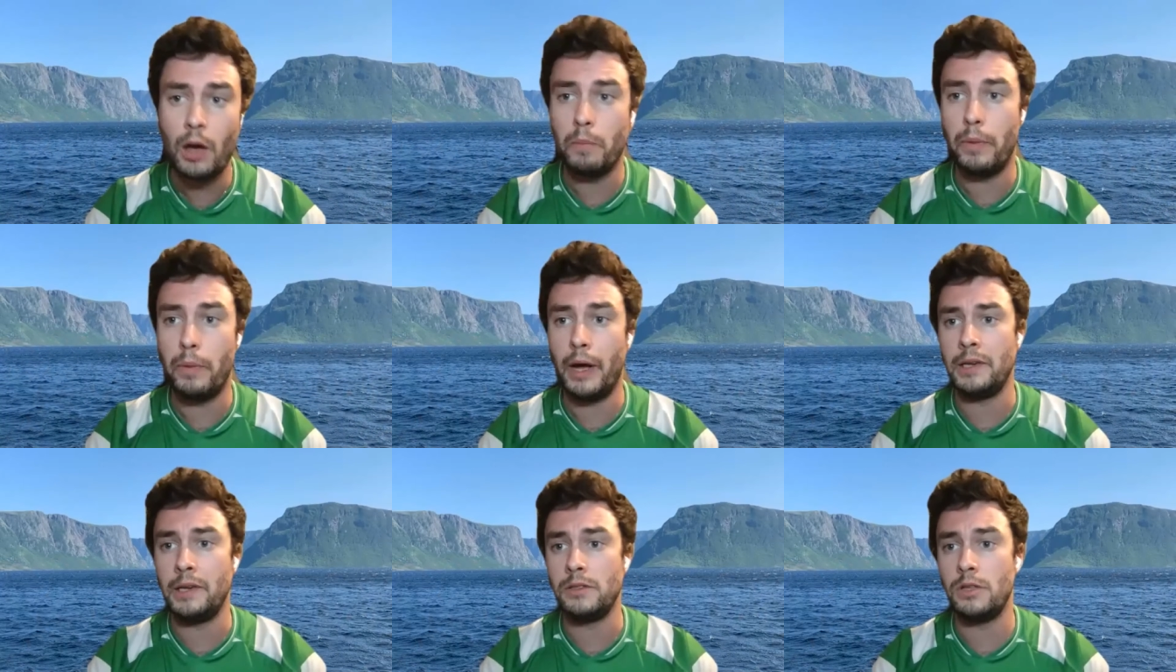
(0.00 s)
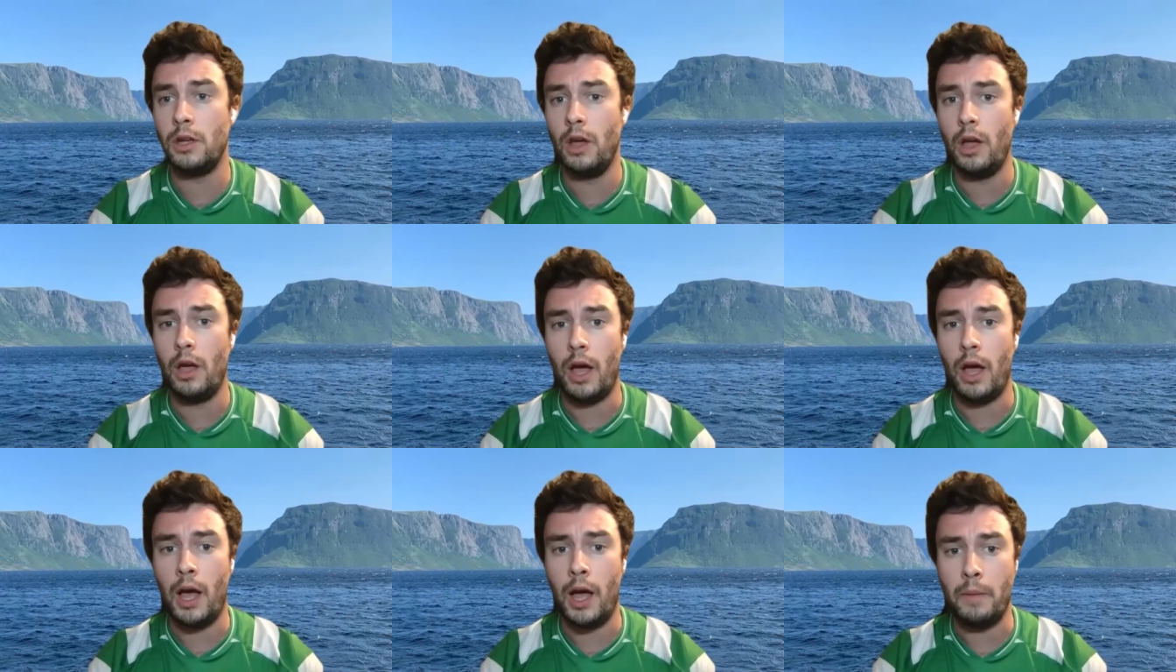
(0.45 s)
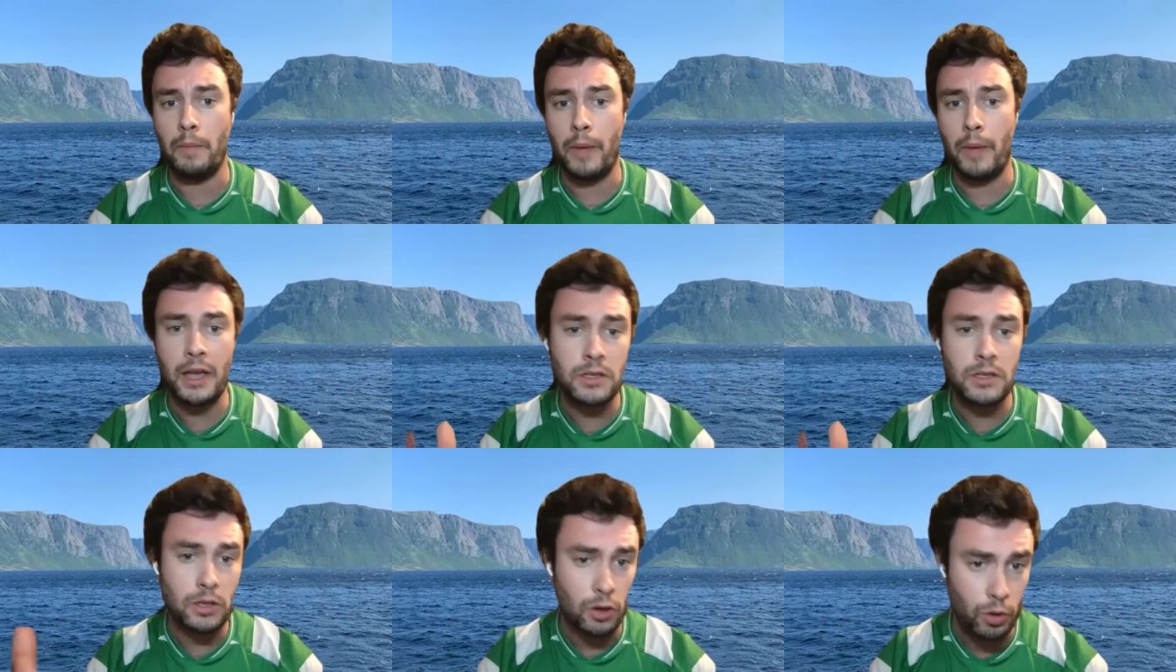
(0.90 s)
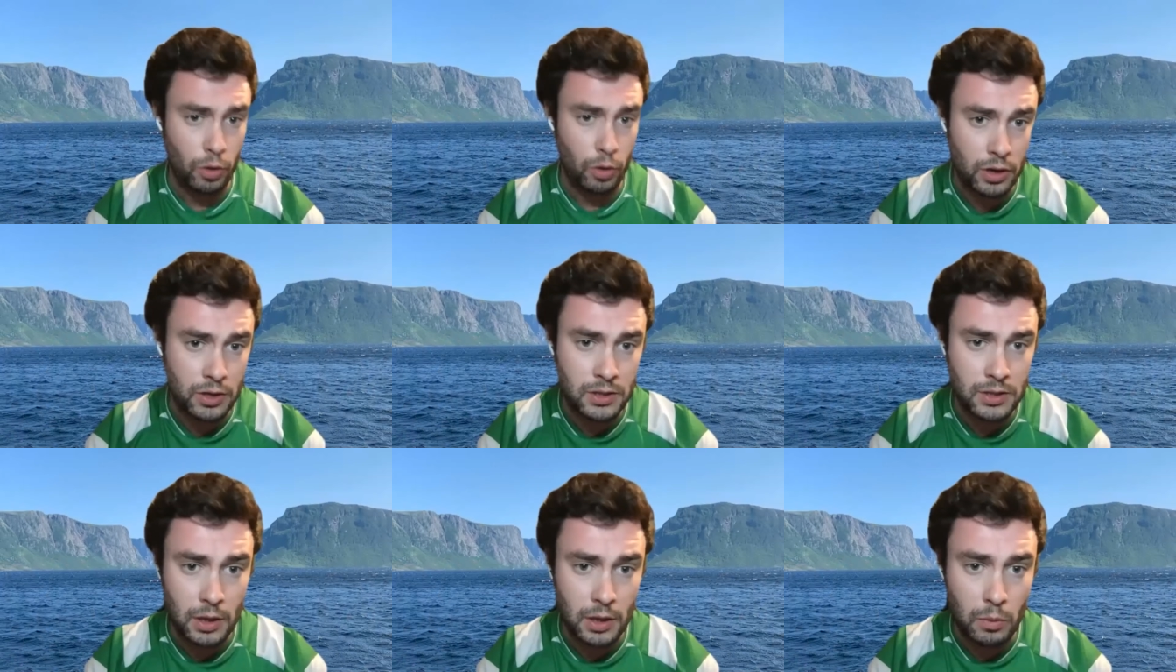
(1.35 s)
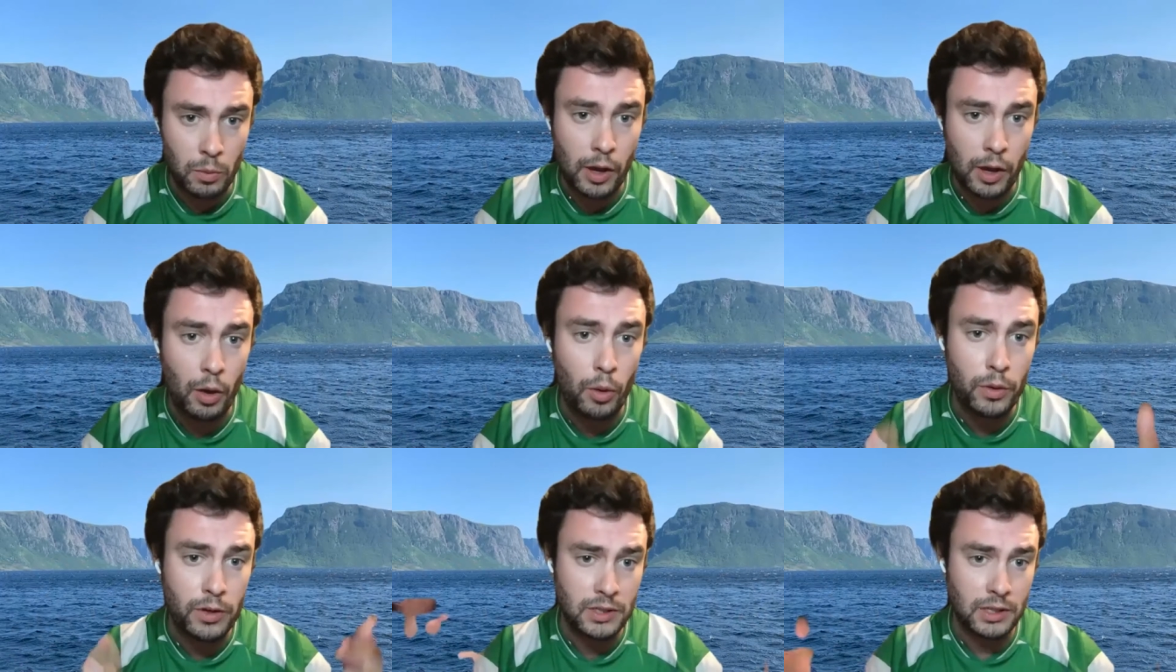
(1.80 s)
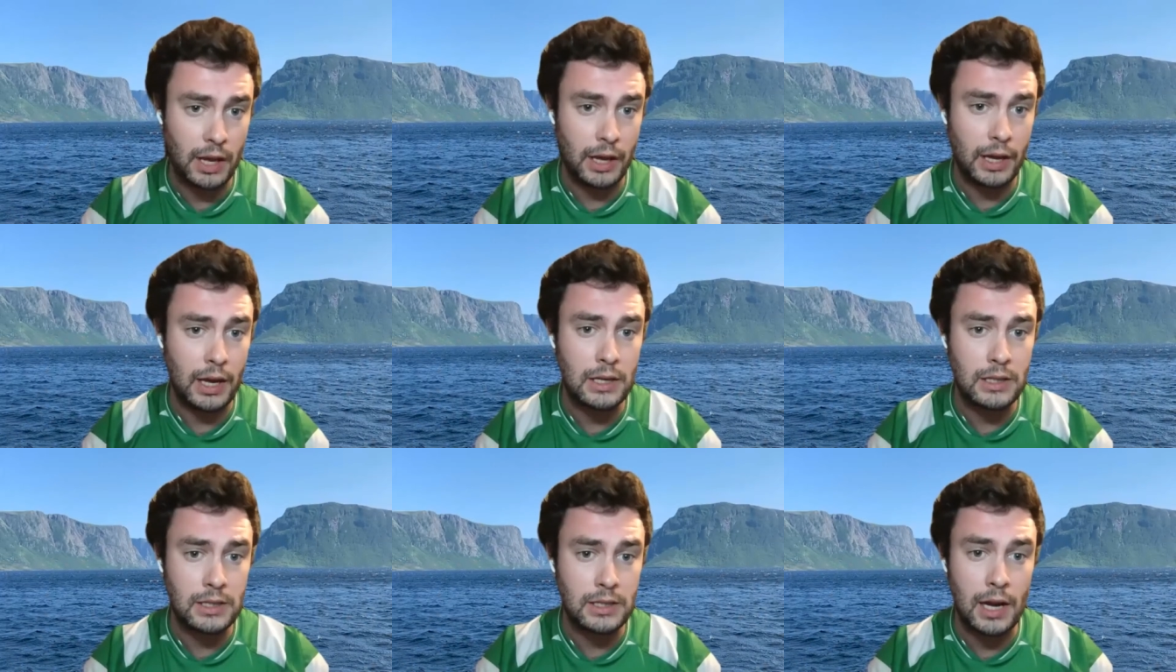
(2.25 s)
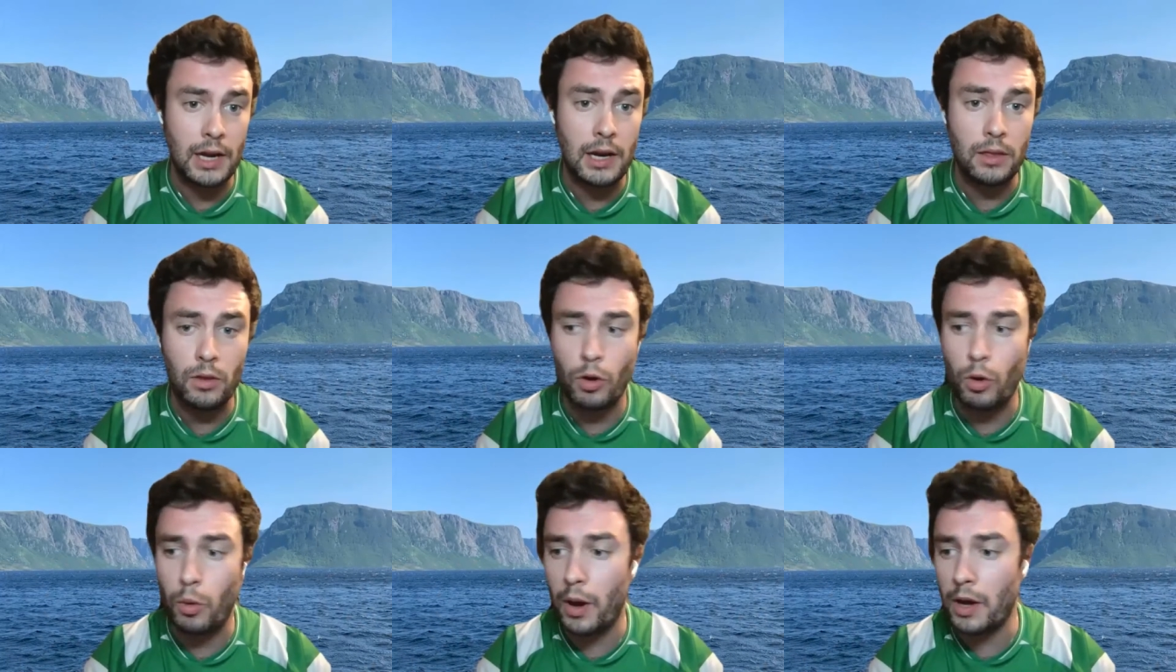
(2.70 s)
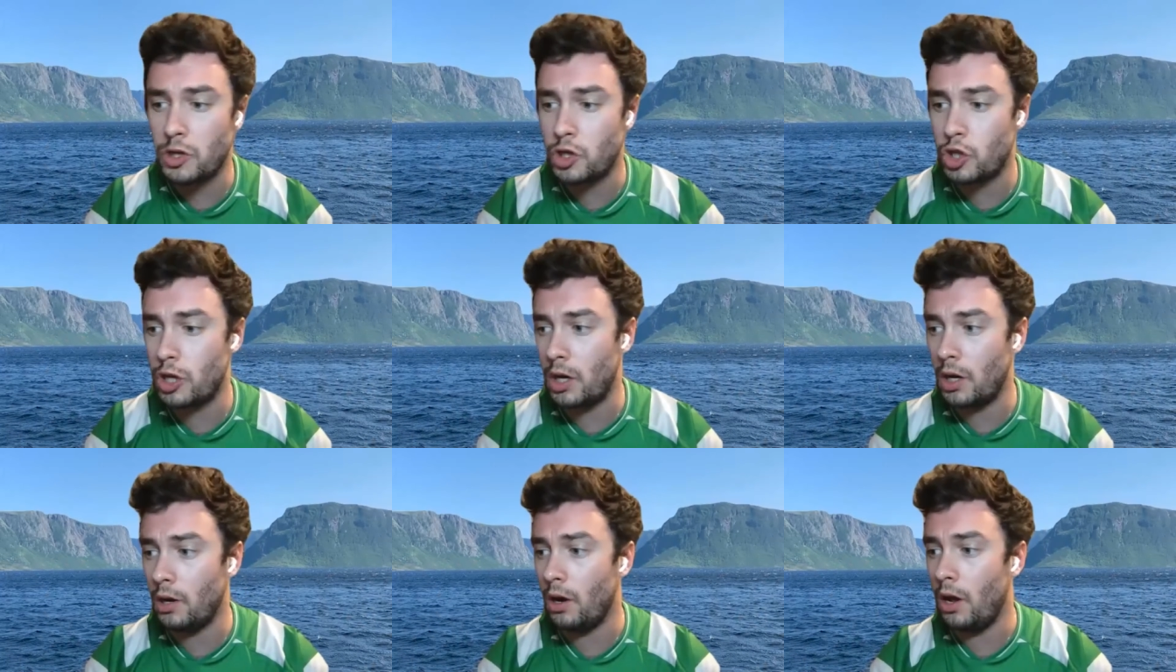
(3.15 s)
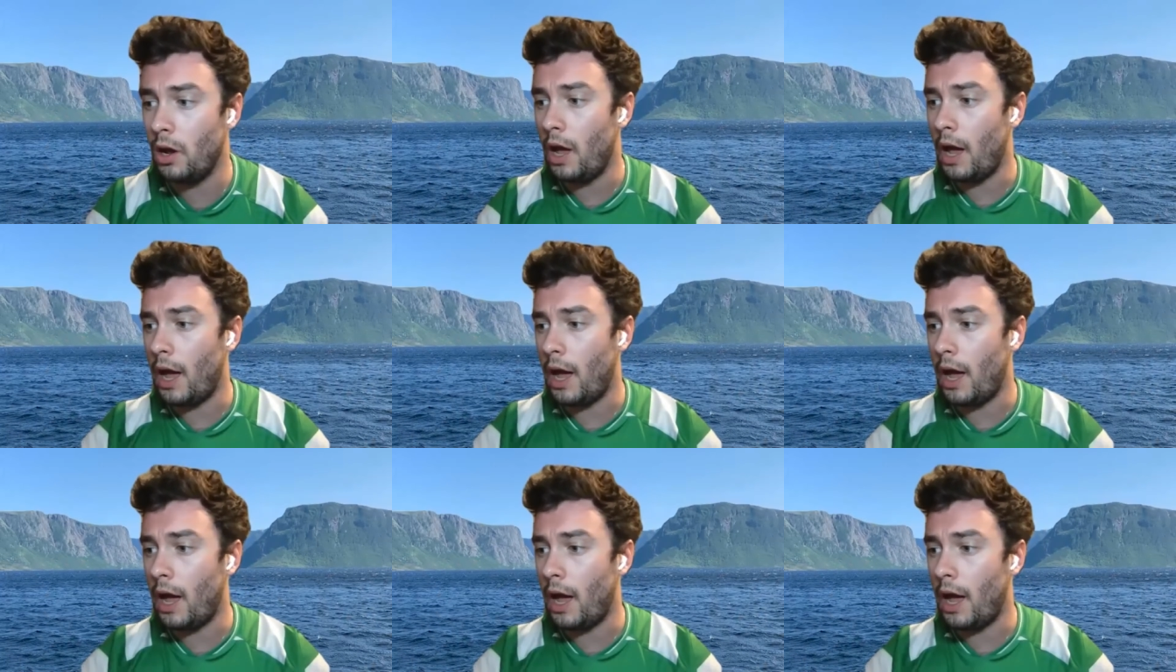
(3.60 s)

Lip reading: But as a courtesy, we always like extending the question,